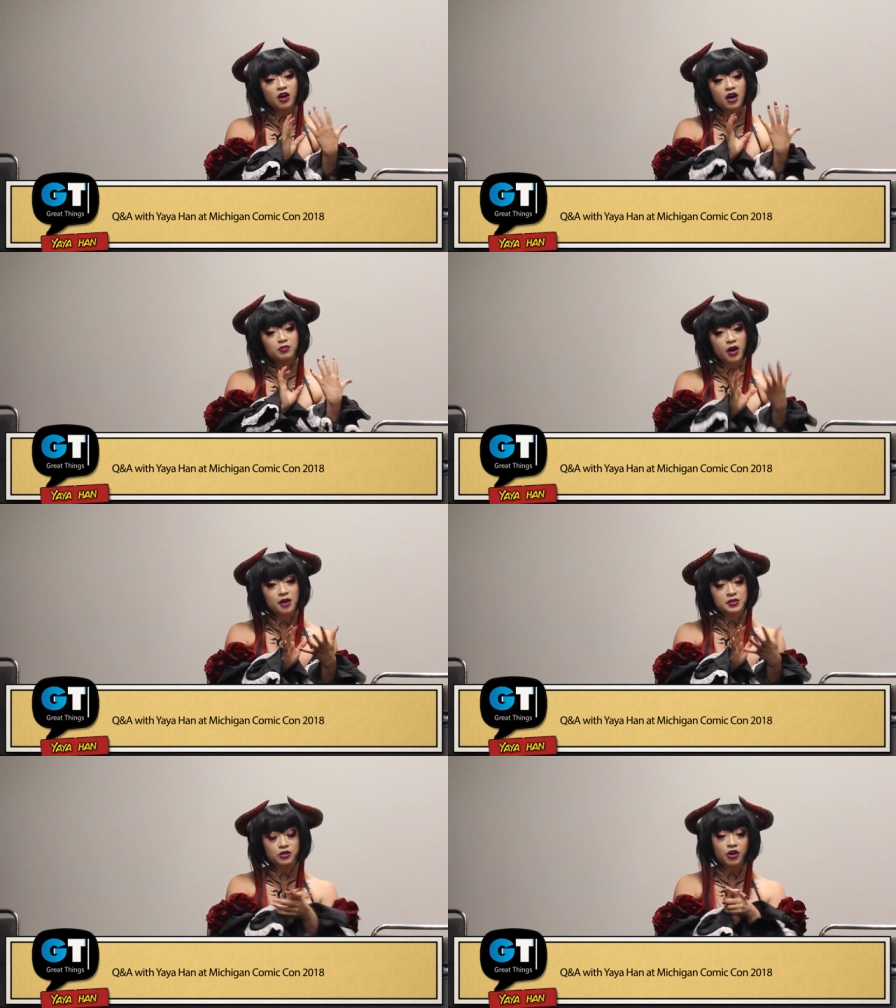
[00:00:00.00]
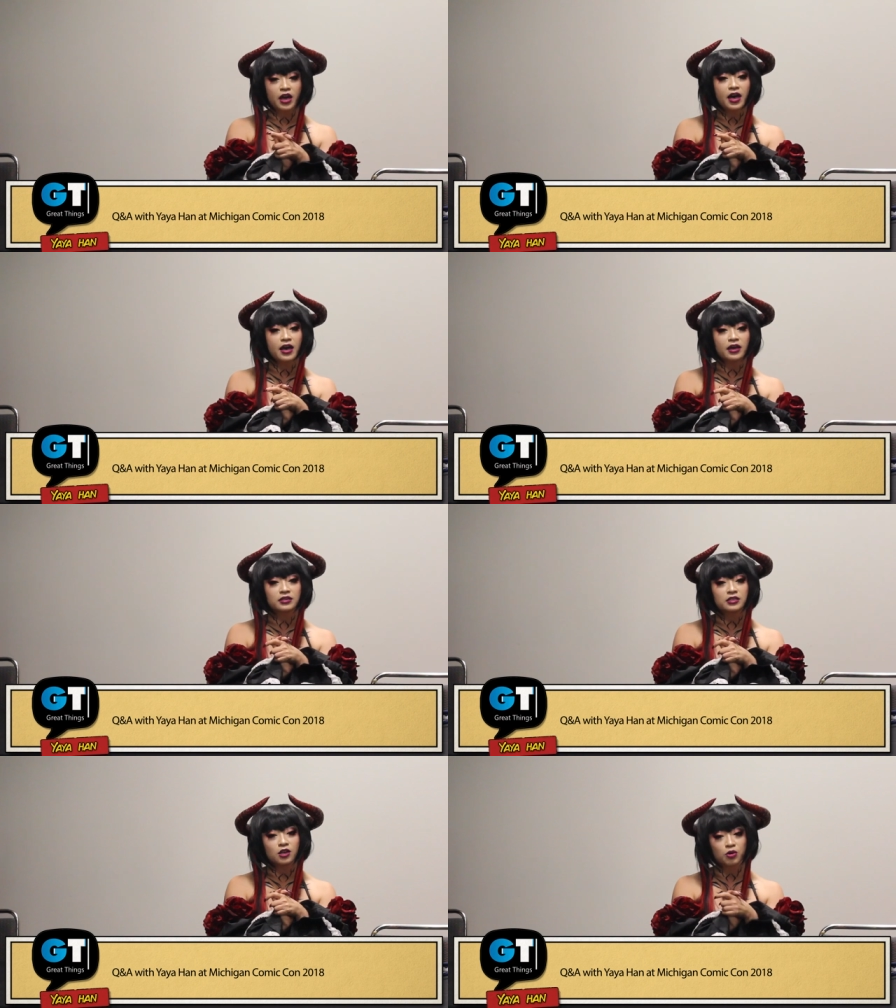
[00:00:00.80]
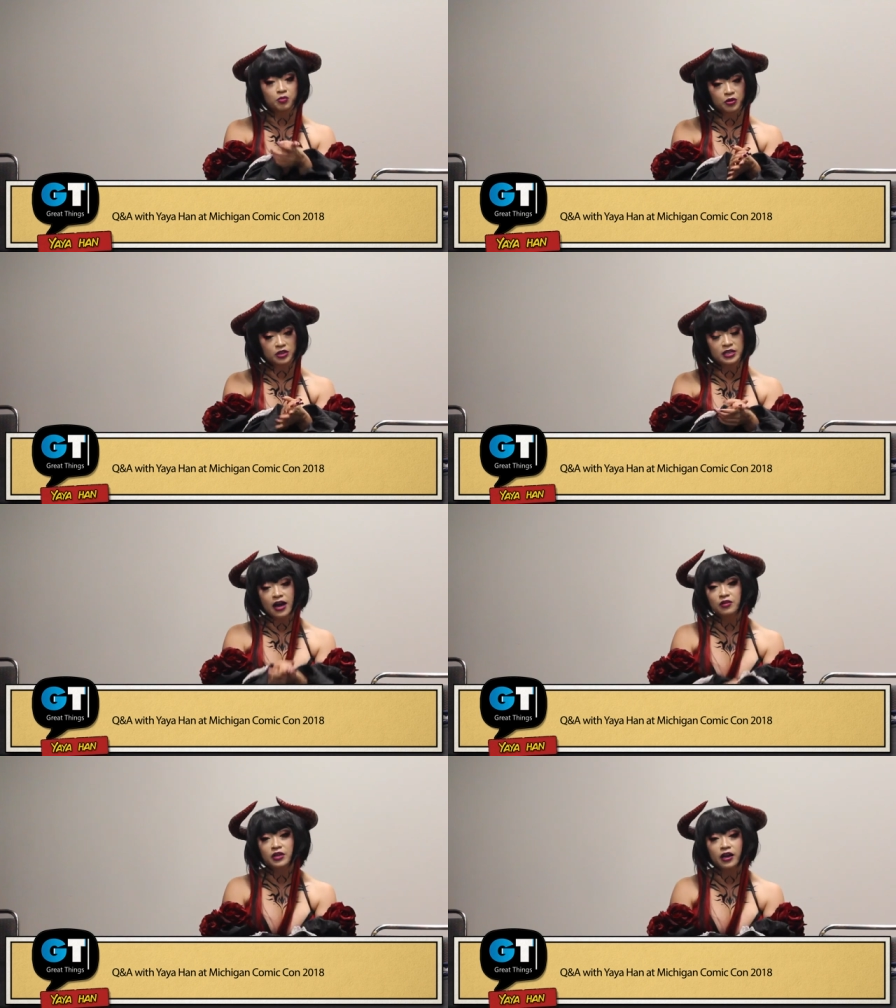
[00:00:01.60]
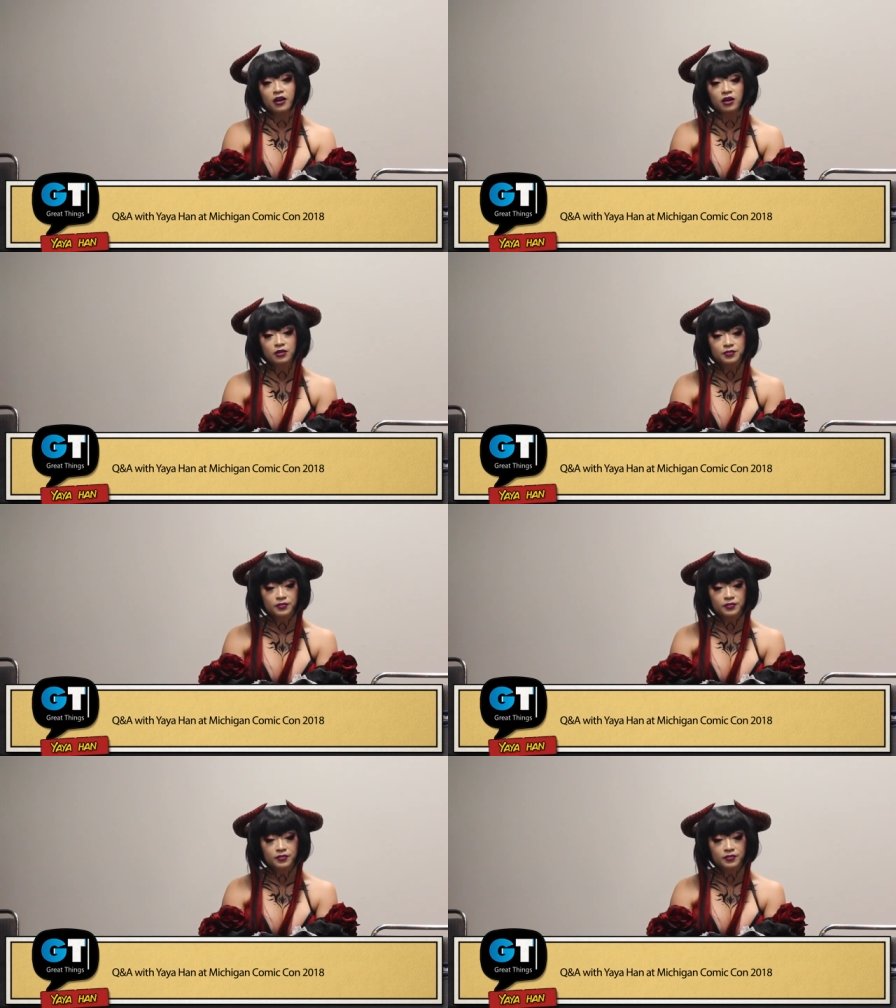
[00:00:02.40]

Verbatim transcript: thought pops in your head, you know, put it down there.